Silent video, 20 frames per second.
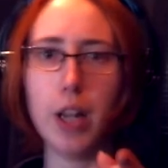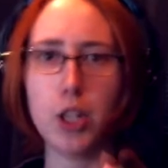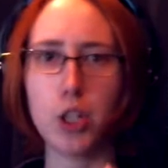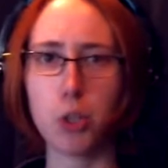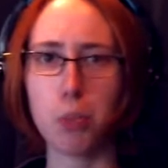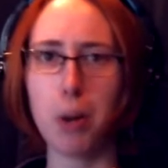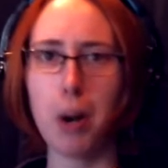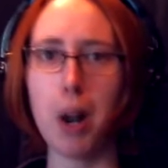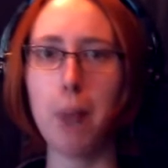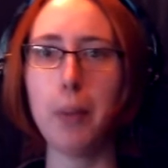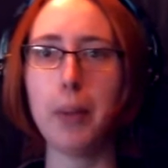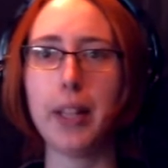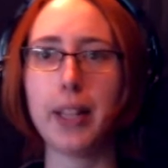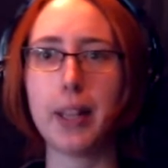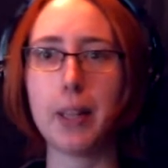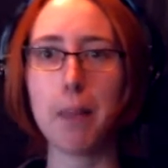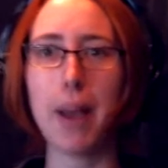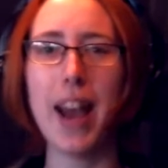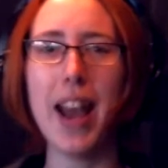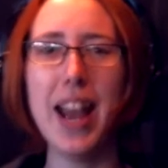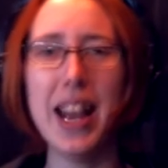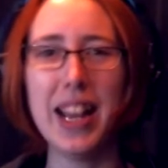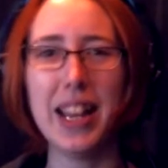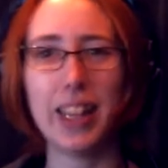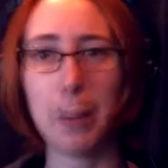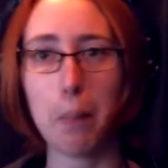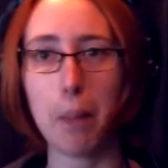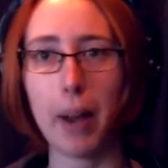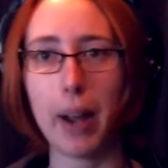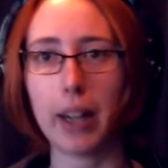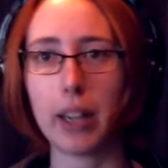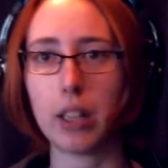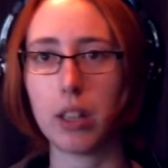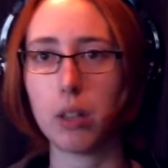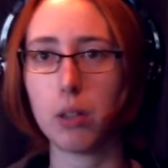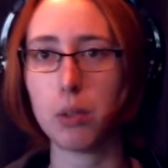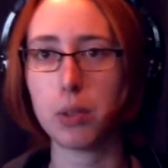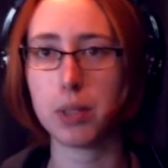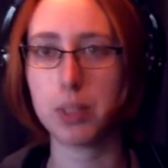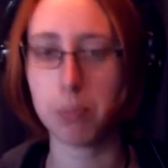Should probably get back to
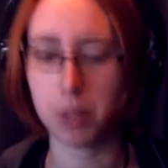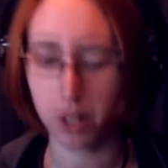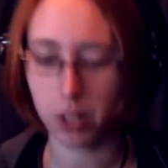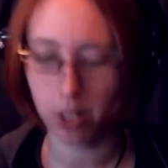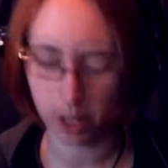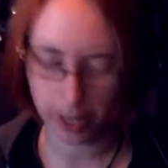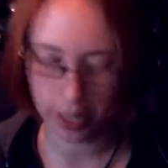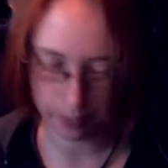those, I'm sorry.